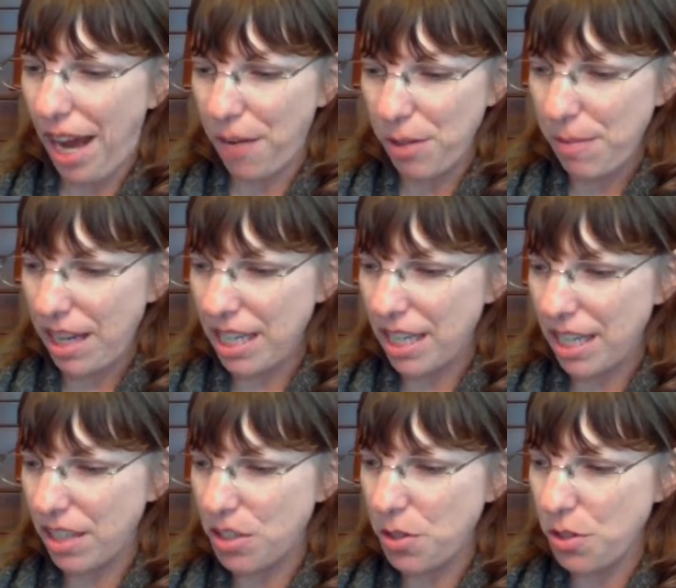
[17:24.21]
everybody
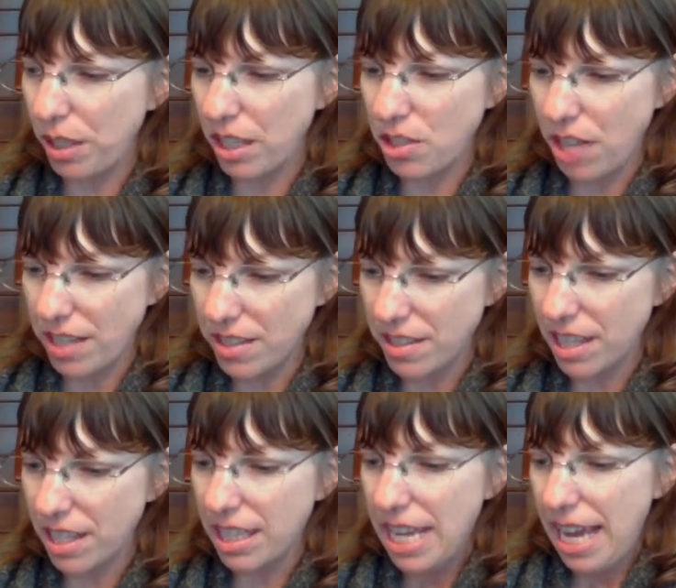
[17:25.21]
because you can adjust it